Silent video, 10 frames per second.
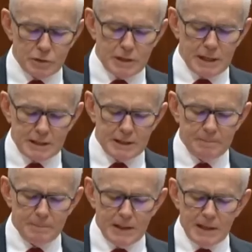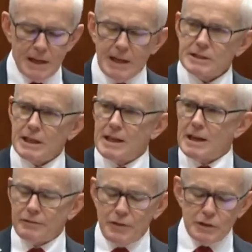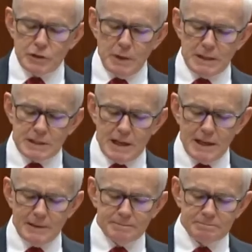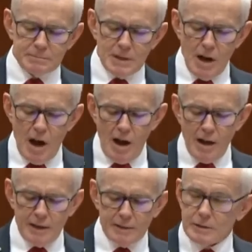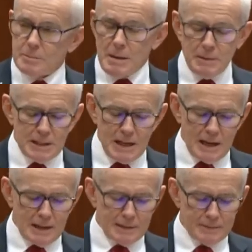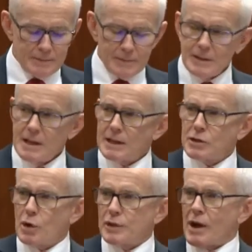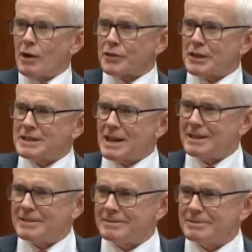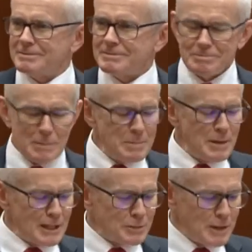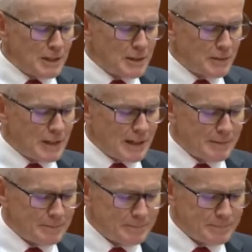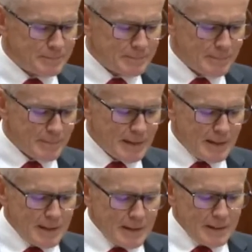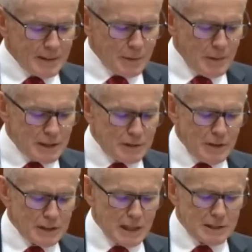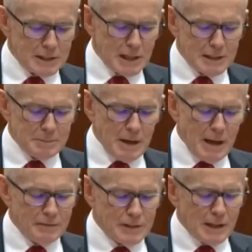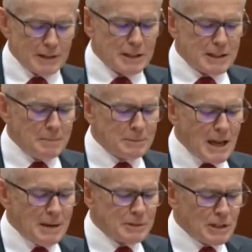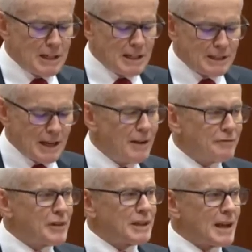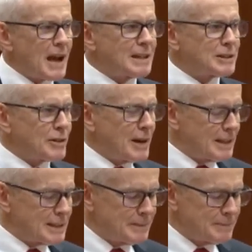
sector and sent out a few tweets saying hi, or maybe g'day, and called the whole thing done. Maybe that's what he could have done. The rest of this legislation behaves like the Tim Tam Genie's infinite arts grant.